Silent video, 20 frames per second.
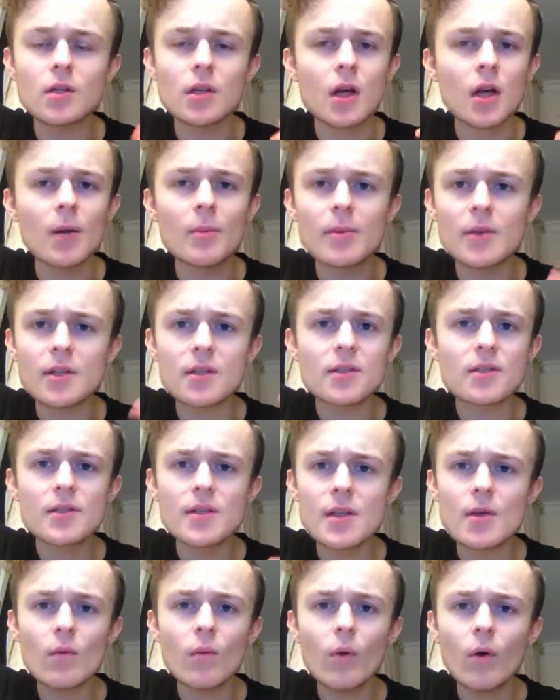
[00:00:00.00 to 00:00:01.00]
I mean,
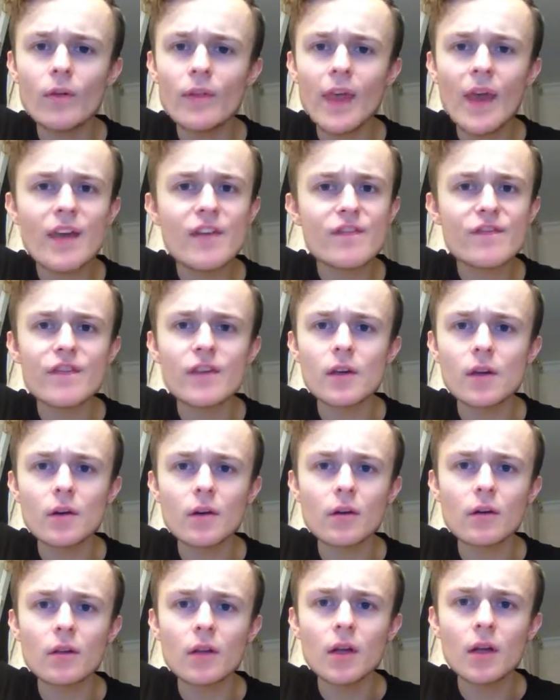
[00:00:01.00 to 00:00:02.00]
see what they
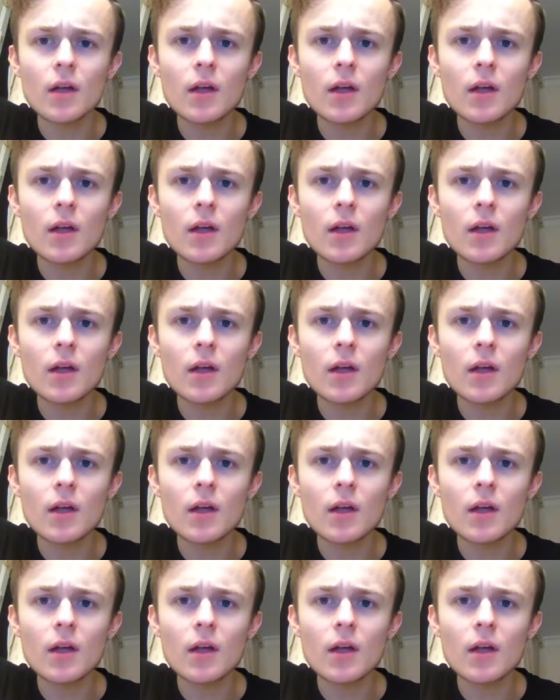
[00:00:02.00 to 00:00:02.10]
feel.